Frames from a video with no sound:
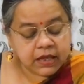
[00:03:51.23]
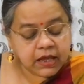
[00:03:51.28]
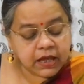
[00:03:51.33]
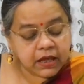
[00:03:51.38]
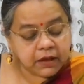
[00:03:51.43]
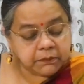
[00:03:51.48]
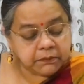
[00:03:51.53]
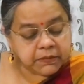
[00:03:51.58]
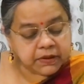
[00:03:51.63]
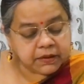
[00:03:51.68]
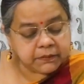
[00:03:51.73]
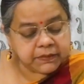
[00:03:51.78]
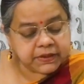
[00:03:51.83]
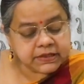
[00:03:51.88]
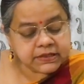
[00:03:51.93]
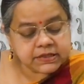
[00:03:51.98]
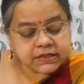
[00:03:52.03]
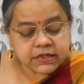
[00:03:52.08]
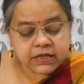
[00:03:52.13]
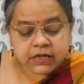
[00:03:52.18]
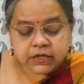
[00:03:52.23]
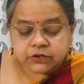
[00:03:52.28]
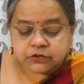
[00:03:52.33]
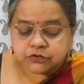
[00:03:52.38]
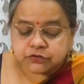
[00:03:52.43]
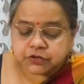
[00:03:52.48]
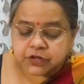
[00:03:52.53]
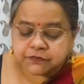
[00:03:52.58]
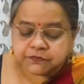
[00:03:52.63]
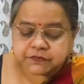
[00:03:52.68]
a mermaid,
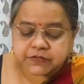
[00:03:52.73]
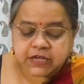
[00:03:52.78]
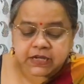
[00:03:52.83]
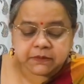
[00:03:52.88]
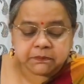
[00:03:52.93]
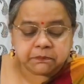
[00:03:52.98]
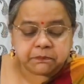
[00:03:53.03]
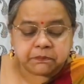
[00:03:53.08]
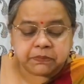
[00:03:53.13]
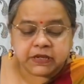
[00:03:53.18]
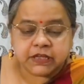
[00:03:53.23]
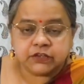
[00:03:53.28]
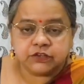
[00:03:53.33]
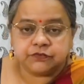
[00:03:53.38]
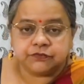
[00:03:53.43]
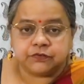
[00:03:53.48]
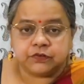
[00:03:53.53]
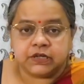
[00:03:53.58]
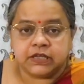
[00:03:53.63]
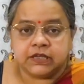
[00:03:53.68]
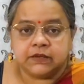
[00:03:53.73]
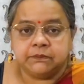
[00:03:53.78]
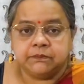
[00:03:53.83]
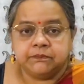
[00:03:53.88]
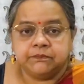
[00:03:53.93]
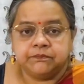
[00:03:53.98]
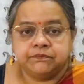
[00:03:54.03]
drifting blissfully.